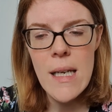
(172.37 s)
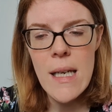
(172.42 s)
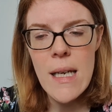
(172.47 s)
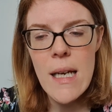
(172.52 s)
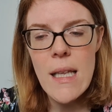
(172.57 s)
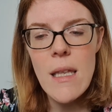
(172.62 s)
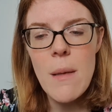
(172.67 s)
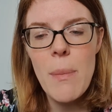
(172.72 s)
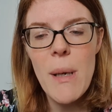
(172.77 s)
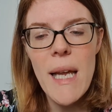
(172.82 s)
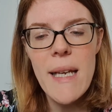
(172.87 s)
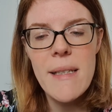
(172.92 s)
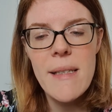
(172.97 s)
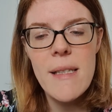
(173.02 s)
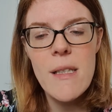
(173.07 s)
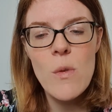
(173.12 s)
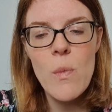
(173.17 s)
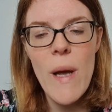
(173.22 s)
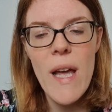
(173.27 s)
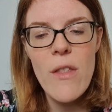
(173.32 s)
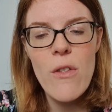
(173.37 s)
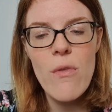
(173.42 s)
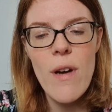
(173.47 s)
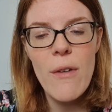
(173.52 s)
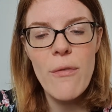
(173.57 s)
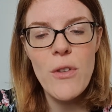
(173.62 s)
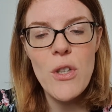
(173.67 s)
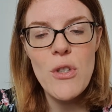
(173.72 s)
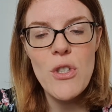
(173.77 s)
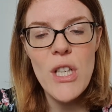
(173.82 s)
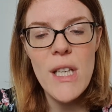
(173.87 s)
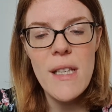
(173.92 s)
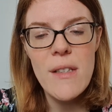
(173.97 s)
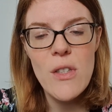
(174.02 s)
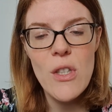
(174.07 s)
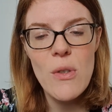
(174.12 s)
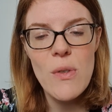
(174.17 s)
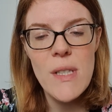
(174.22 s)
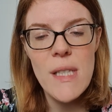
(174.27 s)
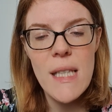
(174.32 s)
and the places where the
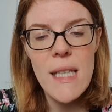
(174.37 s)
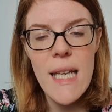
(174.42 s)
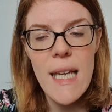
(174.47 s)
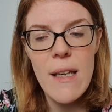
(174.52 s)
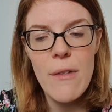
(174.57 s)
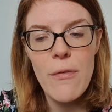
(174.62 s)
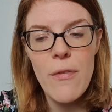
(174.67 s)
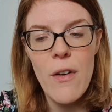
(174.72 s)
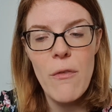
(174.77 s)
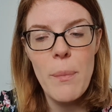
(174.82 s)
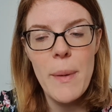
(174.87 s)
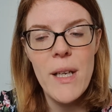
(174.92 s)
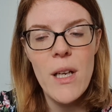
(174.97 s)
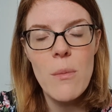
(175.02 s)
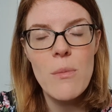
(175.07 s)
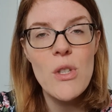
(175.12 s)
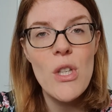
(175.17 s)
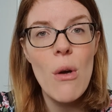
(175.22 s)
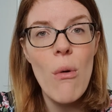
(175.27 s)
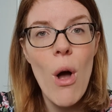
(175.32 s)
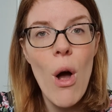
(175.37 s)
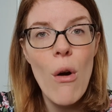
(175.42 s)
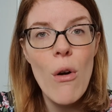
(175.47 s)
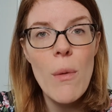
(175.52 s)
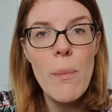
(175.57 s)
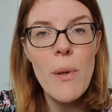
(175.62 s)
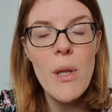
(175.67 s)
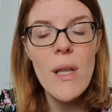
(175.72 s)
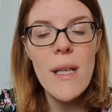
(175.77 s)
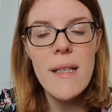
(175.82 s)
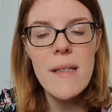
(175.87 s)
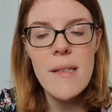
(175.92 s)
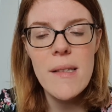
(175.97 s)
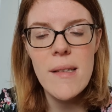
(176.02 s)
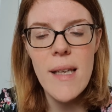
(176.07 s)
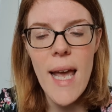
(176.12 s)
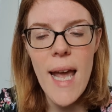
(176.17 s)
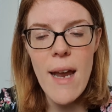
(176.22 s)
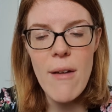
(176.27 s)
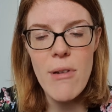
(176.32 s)
refugees used to live have become so horrible and
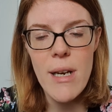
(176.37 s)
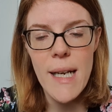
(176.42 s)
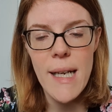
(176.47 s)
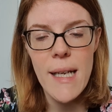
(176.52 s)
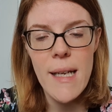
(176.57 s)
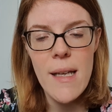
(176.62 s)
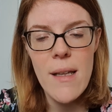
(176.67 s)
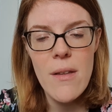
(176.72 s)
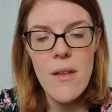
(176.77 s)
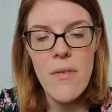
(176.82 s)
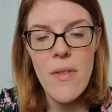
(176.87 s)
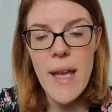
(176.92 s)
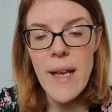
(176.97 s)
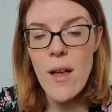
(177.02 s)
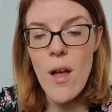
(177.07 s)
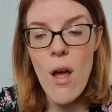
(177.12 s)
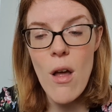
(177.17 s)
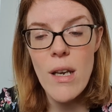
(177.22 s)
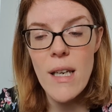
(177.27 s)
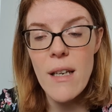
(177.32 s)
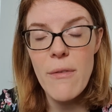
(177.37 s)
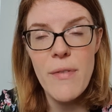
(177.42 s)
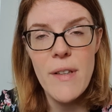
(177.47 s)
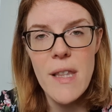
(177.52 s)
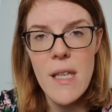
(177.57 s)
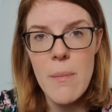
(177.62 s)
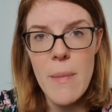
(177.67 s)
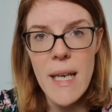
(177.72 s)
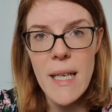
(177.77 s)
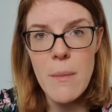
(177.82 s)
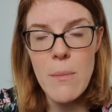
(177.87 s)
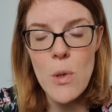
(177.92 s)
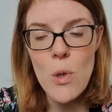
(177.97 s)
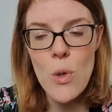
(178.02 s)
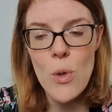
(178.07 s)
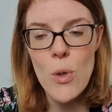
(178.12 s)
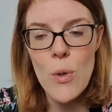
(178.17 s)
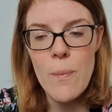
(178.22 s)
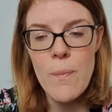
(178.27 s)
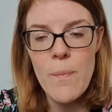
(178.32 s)
scary that they can't live in them any
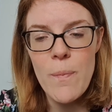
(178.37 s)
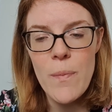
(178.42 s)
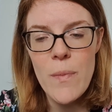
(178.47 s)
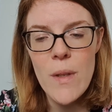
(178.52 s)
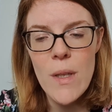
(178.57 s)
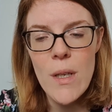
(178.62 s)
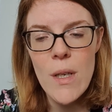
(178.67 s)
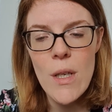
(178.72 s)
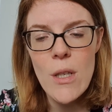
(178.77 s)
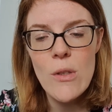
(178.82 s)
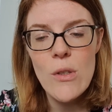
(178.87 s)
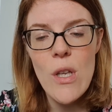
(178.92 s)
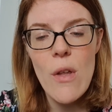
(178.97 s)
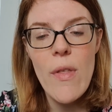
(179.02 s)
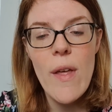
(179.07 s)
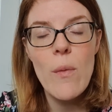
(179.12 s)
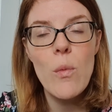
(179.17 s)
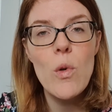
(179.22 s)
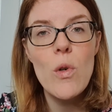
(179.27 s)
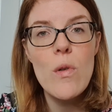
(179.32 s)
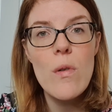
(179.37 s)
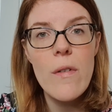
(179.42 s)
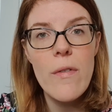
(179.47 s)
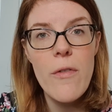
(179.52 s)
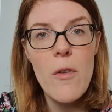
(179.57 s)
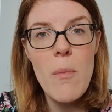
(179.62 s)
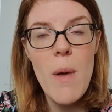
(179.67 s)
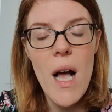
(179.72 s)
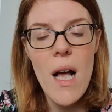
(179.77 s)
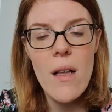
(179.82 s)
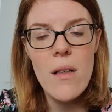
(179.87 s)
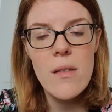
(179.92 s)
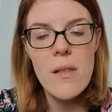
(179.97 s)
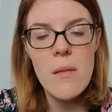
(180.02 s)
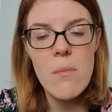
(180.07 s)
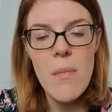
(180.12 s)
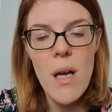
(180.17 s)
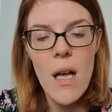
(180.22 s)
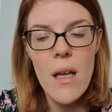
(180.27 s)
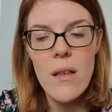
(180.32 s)
more. So they walk for miles
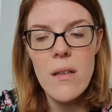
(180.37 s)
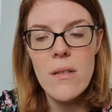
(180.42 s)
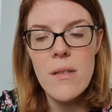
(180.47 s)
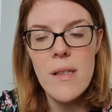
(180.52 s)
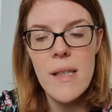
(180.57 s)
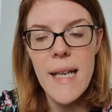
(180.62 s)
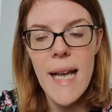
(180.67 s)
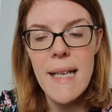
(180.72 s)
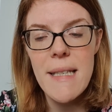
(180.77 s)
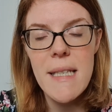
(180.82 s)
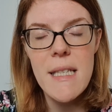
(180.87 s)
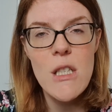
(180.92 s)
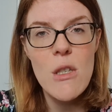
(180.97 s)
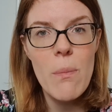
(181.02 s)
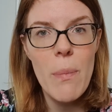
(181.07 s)
and miles and get into